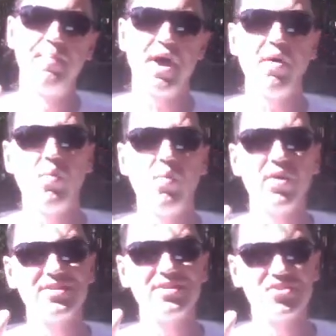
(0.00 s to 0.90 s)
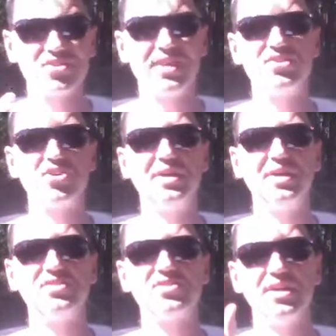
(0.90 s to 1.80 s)
But what I can say to you
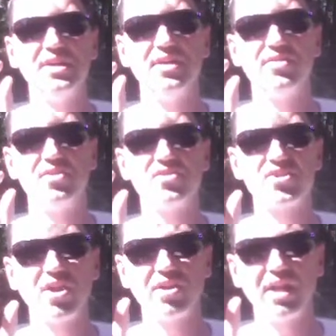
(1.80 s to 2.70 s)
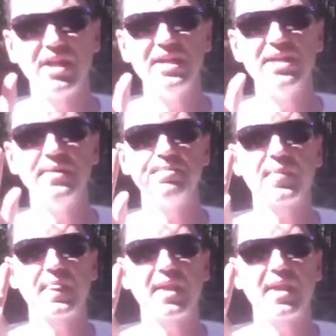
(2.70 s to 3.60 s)
is that certainly
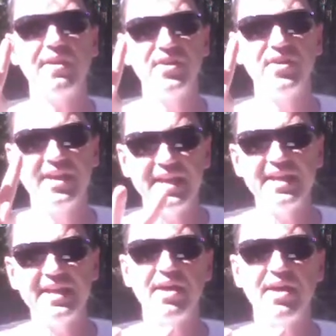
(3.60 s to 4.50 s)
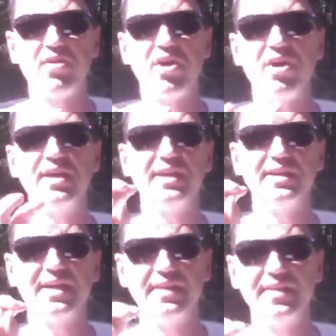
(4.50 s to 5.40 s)
if you're getting in there early
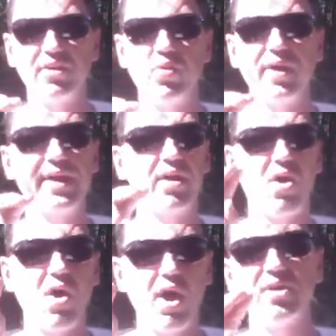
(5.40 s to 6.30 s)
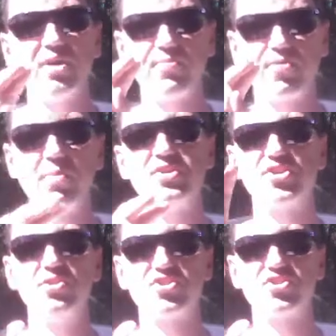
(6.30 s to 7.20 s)
and getting there quick, I'm going to
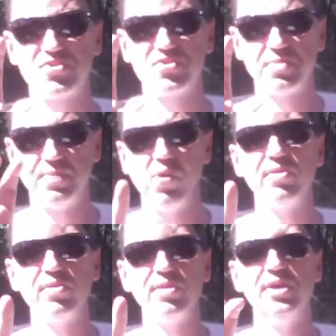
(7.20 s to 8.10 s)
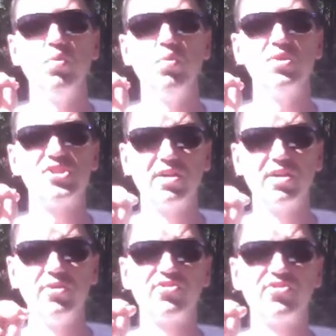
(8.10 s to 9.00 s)
promise you some support, which
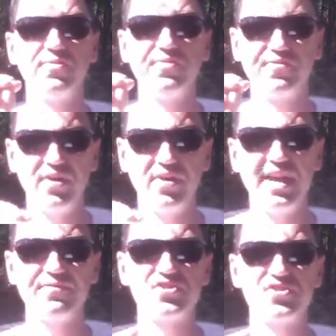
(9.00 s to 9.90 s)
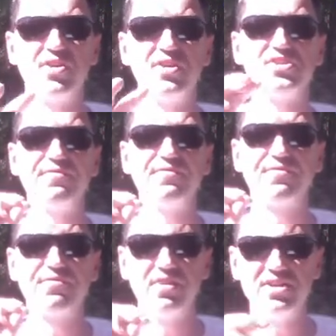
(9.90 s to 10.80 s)
includes some free advertising,
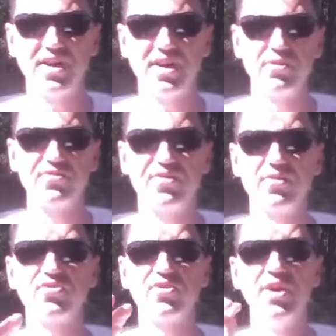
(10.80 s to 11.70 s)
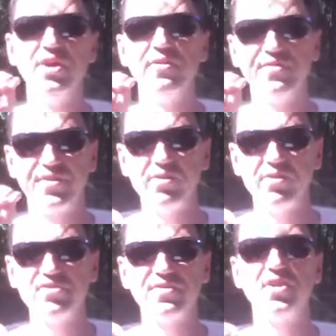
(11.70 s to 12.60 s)
free sales funnels for
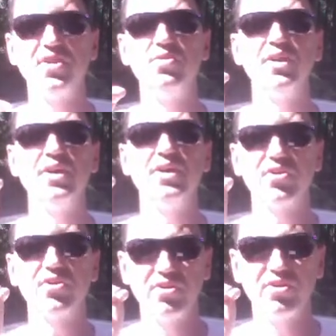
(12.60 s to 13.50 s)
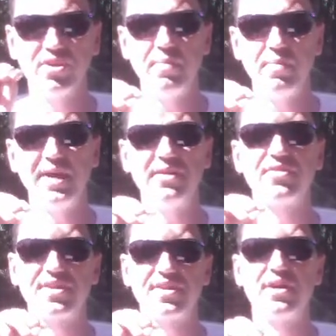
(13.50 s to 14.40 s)
those of you that can come in
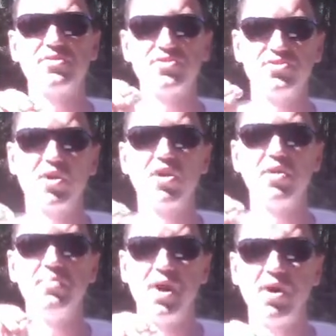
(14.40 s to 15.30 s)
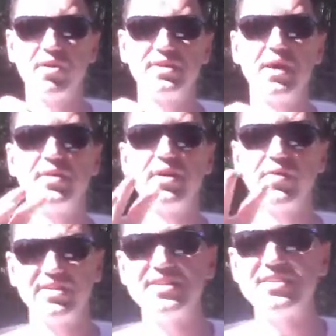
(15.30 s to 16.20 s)
at the $1,000 mark. Now I
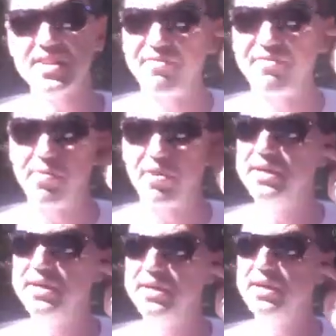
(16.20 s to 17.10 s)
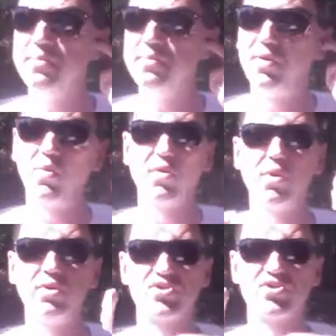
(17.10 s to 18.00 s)
know that isn't everybody, but what I
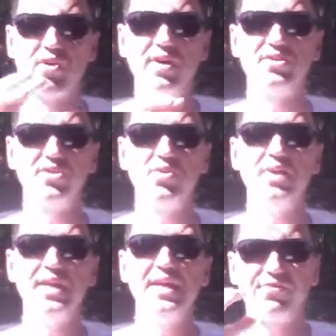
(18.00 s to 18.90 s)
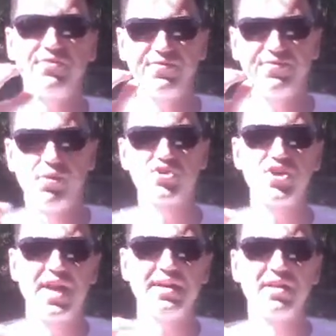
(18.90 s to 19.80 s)
want to try and do is force
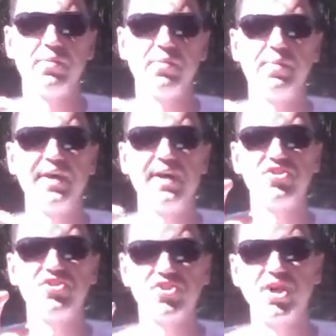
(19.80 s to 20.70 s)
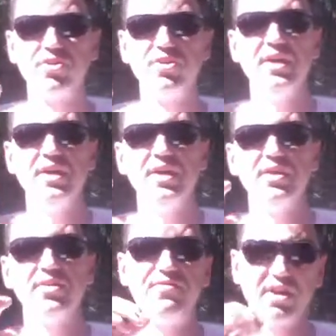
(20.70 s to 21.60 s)
your hand a little bit and just show you
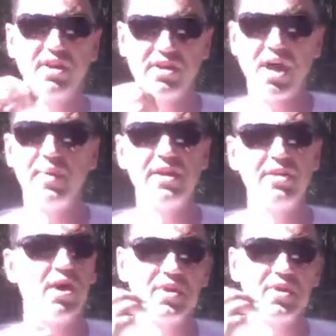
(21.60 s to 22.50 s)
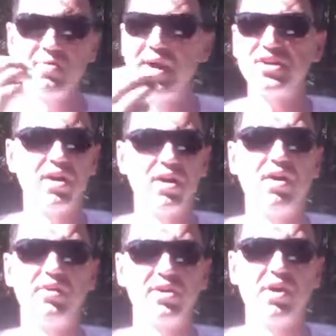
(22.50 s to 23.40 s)
that if you can come in, and I'm going to match
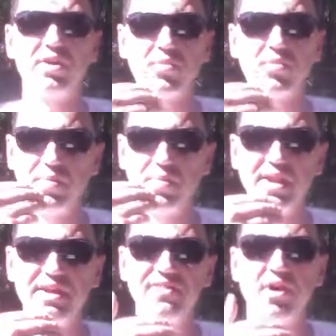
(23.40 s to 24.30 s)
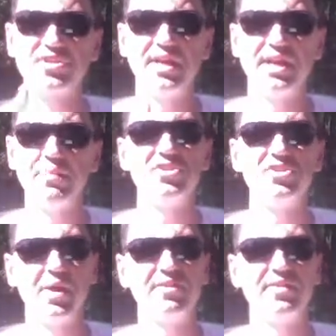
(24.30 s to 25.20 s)
up. I don't believe in asking anybody to
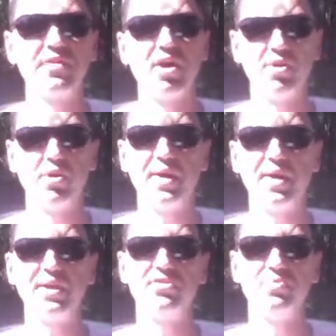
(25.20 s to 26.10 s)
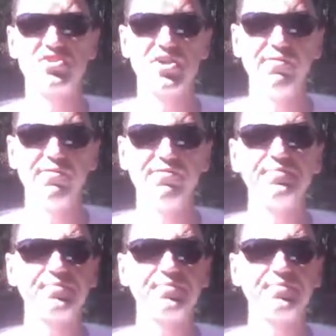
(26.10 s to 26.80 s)
do anything that I'm not prepared to do myself.